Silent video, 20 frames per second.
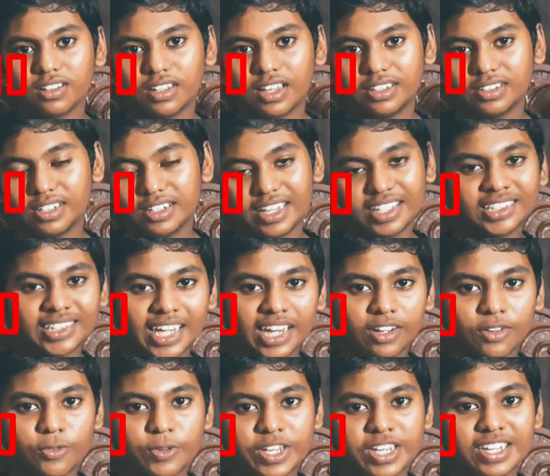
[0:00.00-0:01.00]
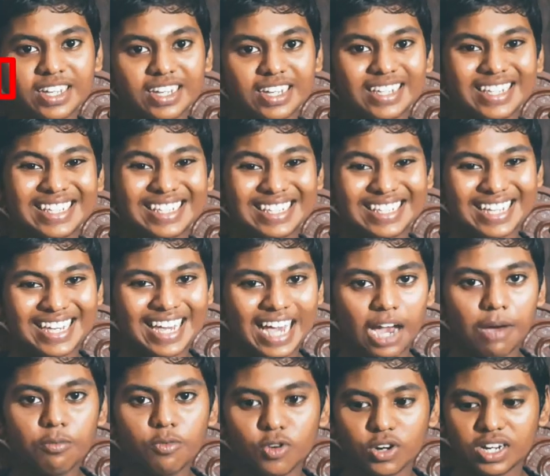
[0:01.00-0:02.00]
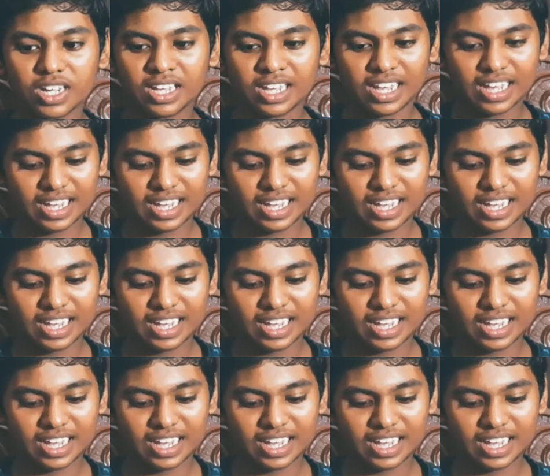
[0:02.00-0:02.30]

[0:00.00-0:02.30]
And the next category is camera,